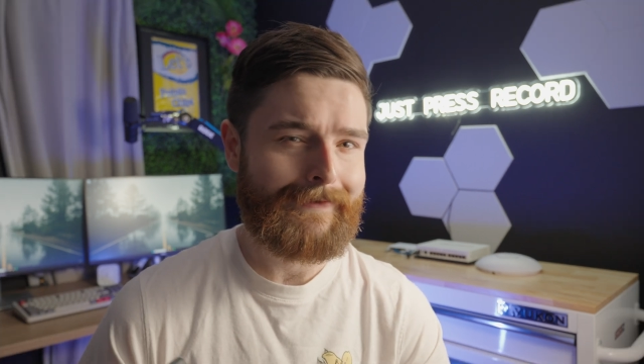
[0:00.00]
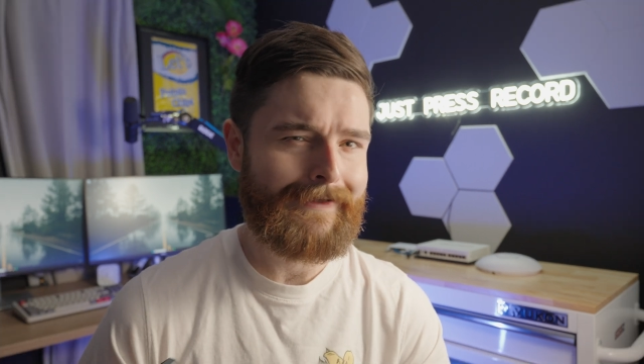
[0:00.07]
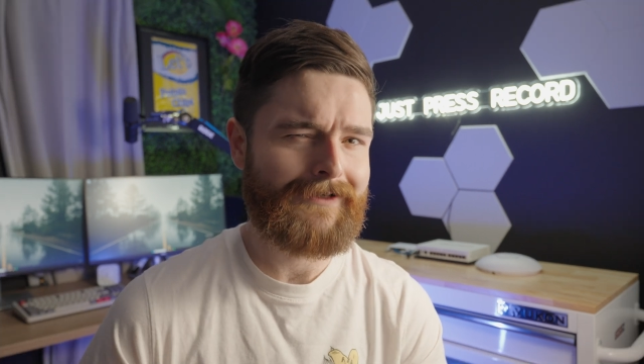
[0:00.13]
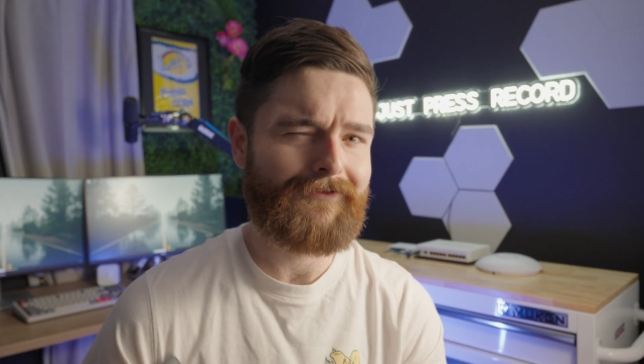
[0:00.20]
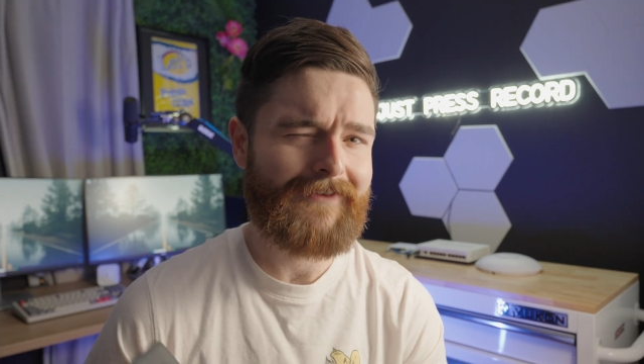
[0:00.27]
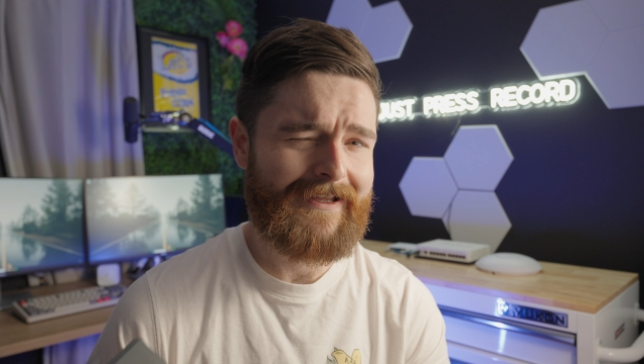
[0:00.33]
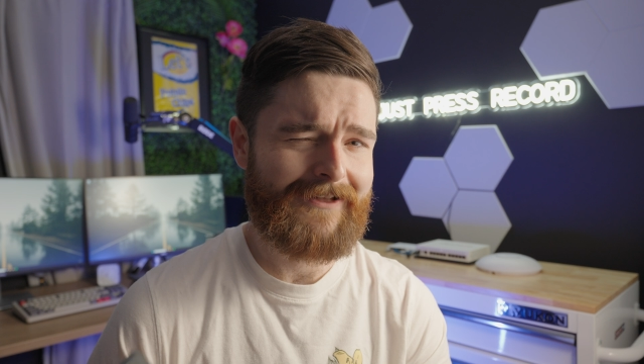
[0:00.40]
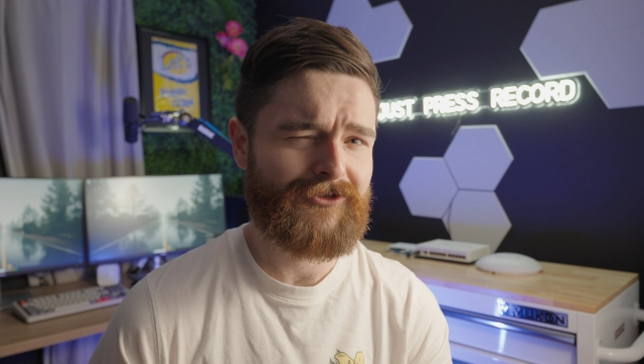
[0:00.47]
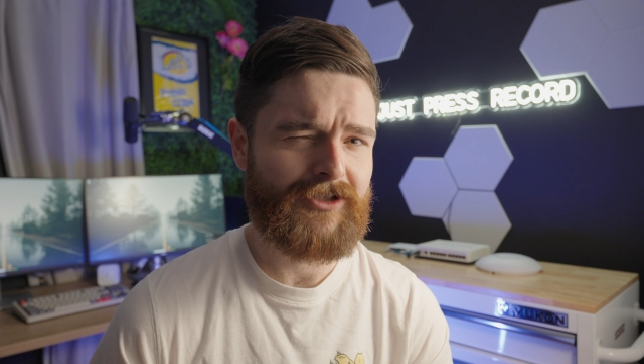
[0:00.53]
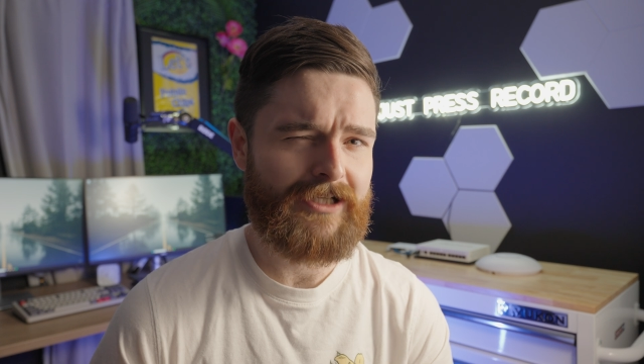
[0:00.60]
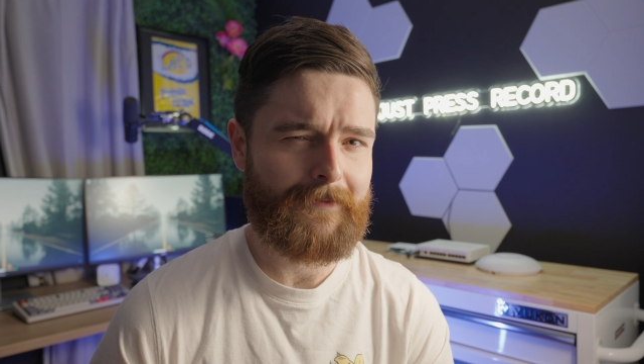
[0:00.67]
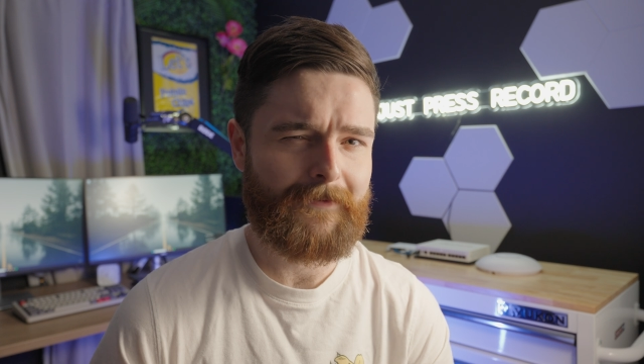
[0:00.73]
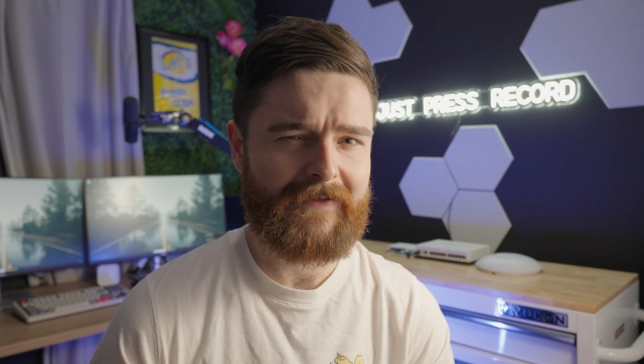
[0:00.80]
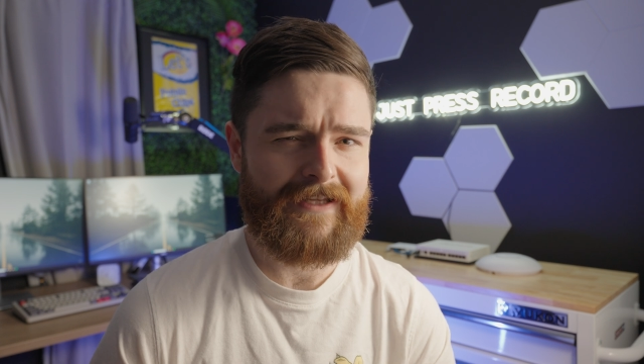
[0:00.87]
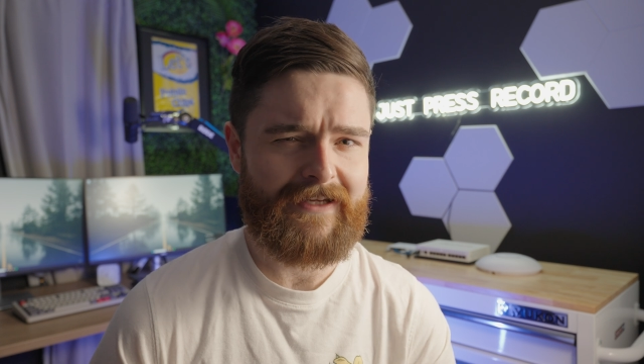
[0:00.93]
kind of
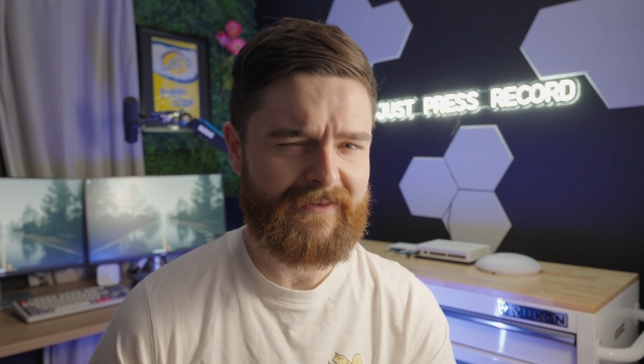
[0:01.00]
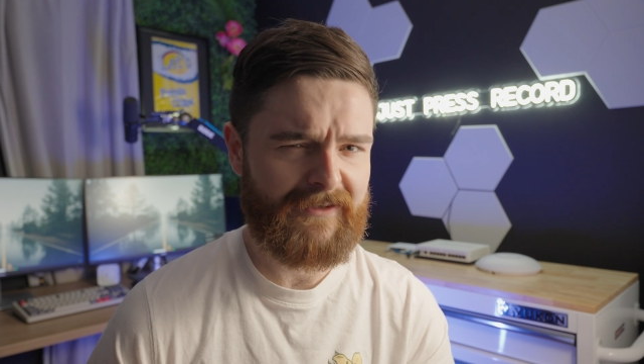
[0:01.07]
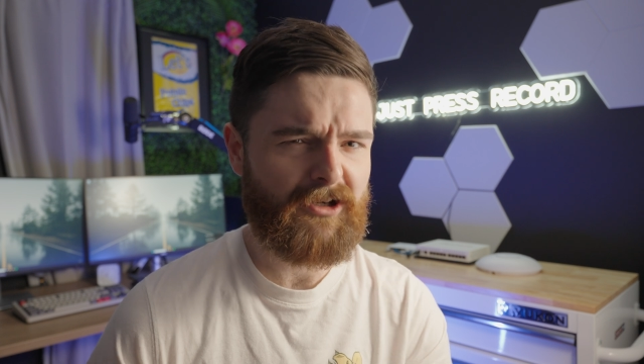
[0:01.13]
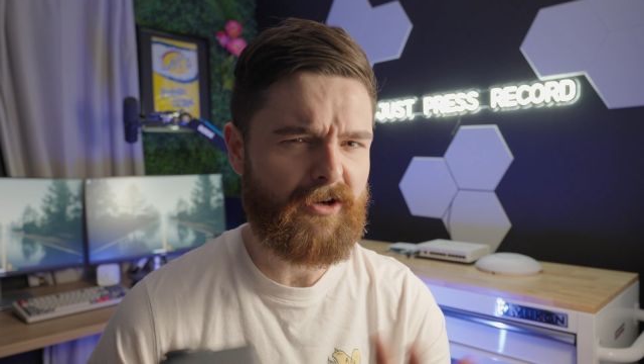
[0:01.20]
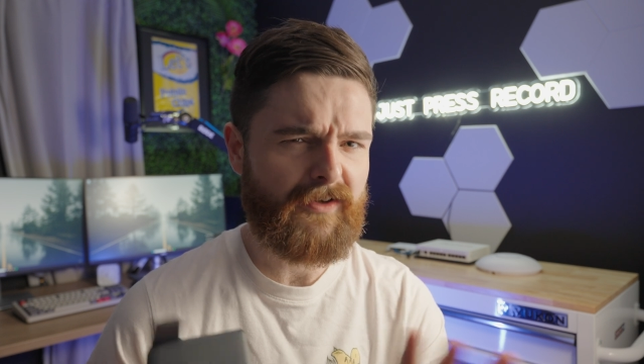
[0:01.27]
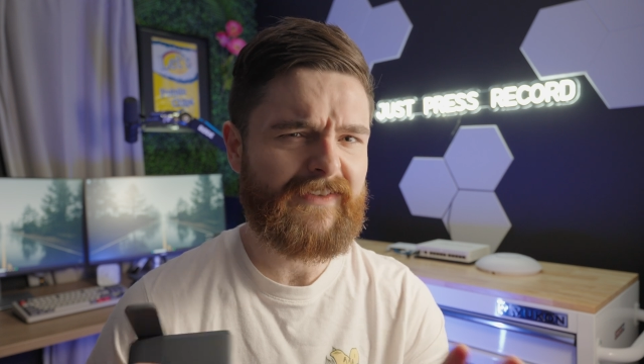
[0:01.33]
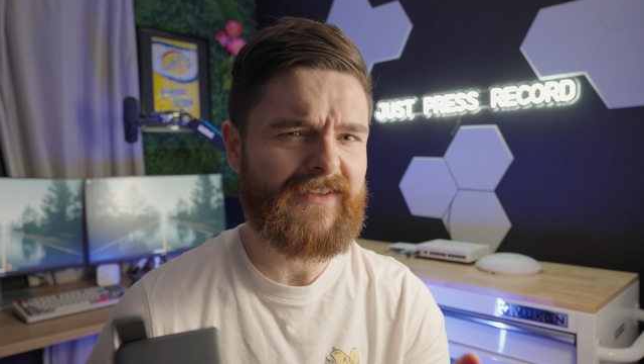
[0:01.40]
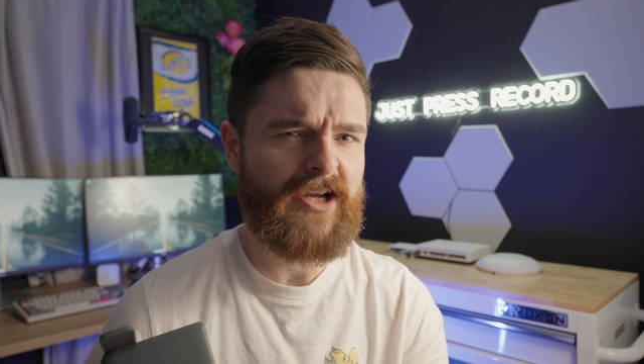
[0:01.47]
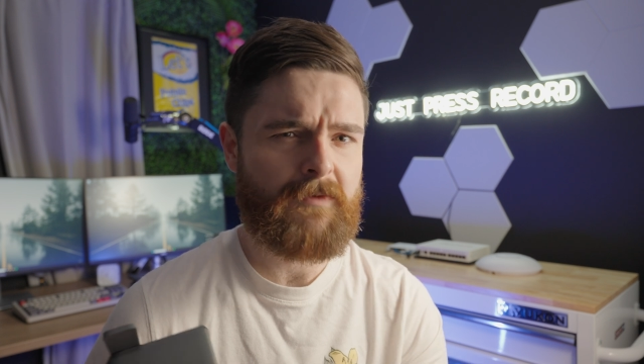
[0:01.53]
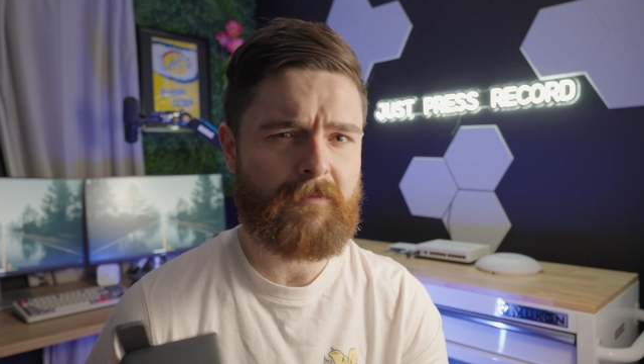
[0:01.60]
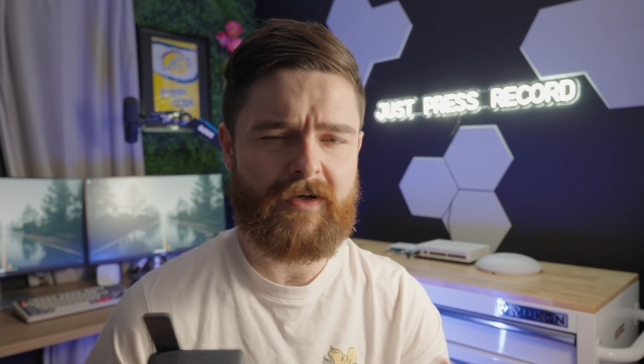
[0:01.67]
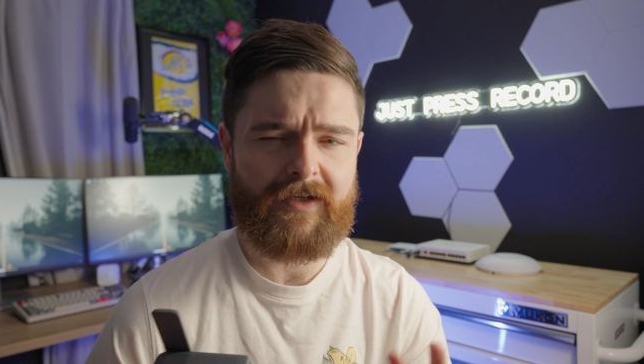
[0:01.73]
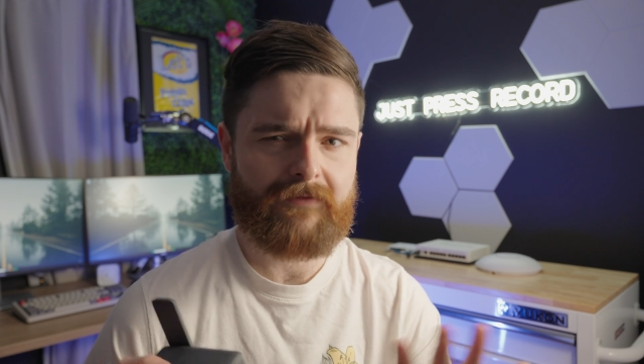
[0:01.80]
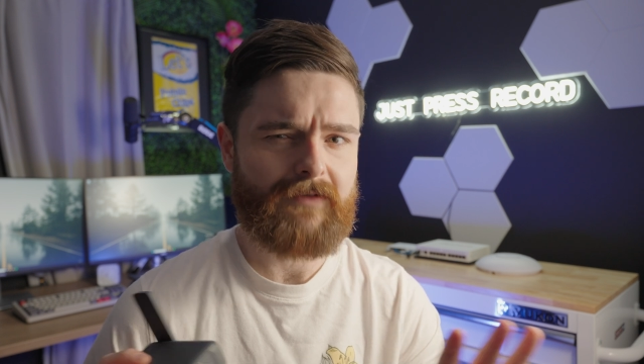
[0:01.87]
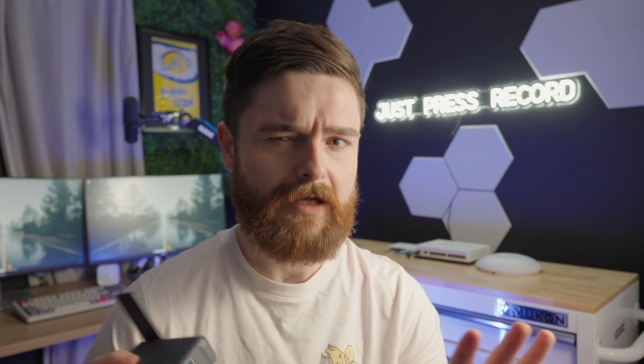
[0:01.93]
catching up to that. There are some,
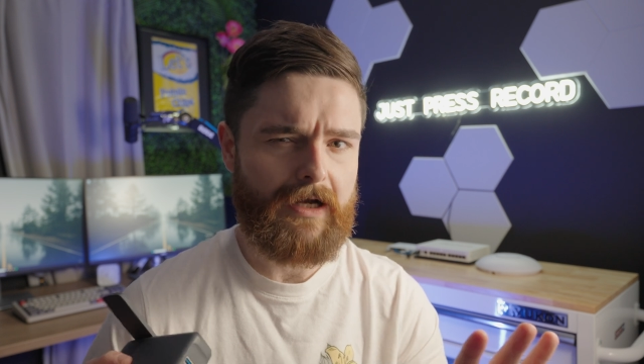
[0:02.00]
but